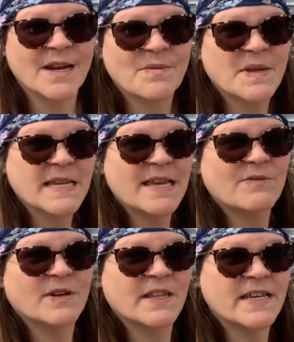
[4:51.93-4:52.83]
going to get
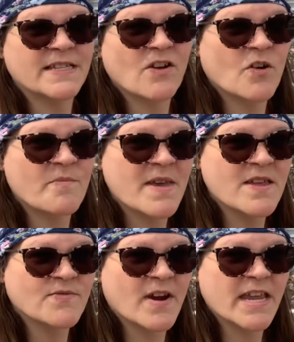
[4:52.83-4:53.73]
one of these garden
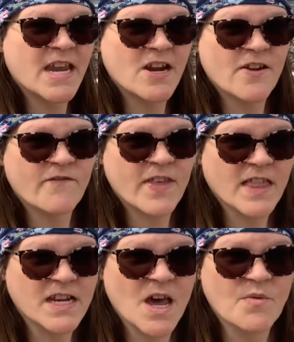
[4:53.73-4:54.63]
beds right here and fill
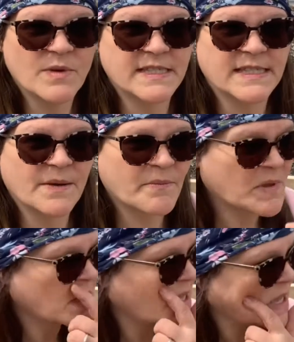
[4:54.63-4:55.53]
it up with some
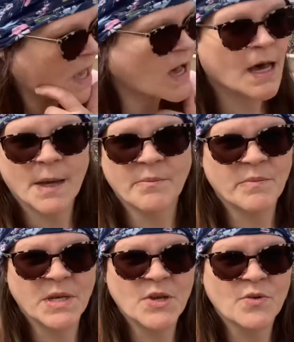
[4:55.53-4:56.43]

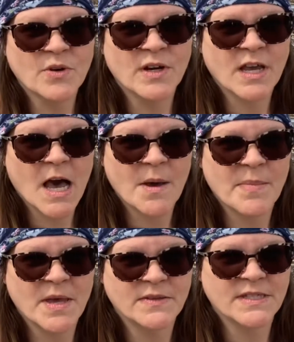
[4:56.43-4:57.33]
manure and
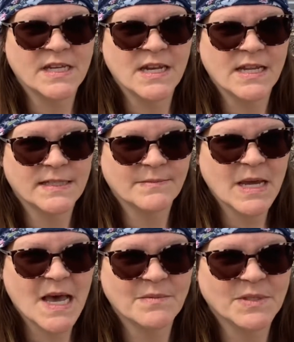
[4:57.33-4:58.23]
compost and some
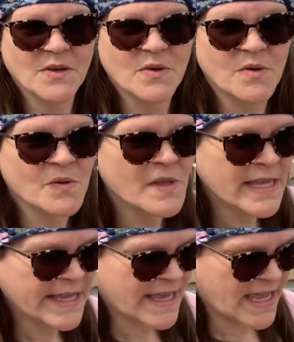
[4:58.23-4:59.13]
topsoil,
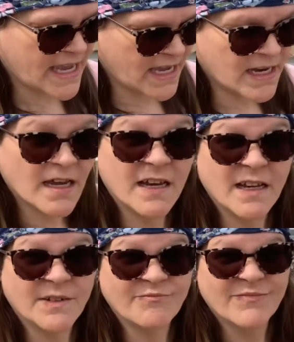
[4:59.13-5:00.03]
and
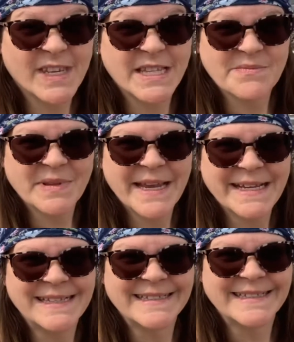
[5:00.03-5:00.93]
get to
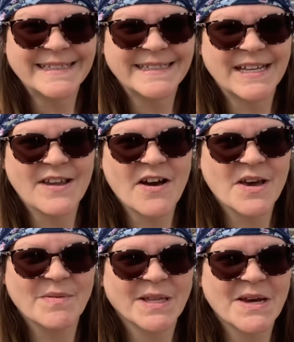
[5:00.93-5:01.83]
planting. So y'all
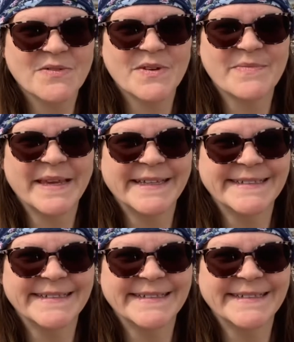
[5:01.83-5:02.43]
come along with me.